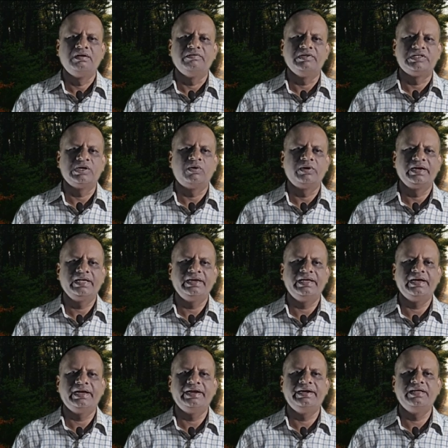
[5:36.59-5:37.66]
without
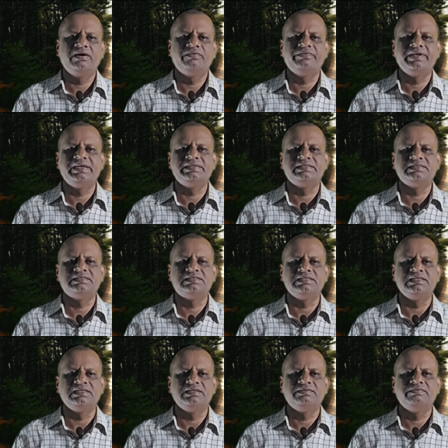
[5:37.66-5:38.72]
any idea of agency,